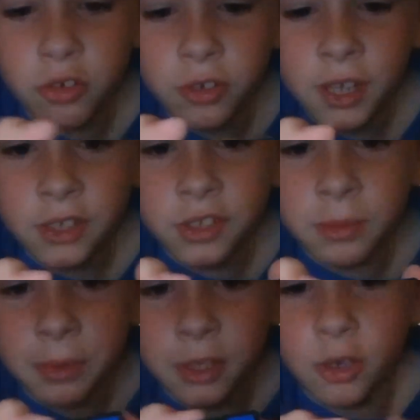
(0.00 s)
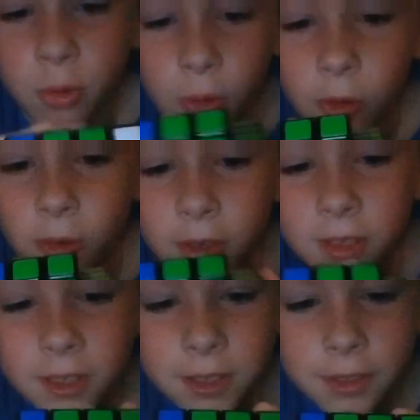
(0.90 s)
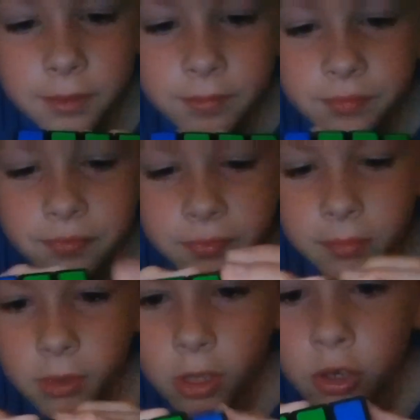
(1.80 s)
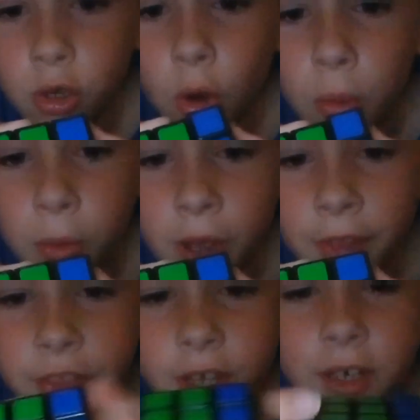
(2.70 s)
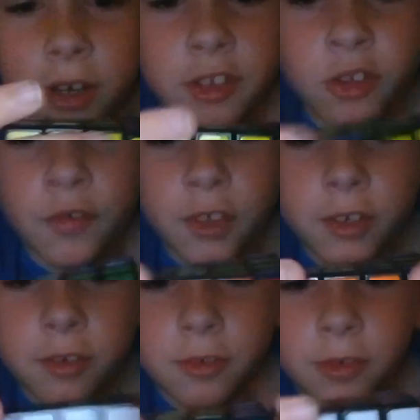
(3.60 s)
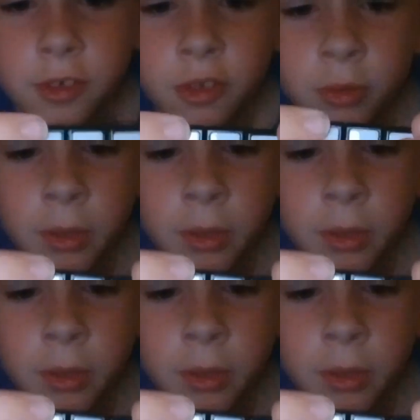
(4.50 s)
create something cool. No, I think I know how to solve it. So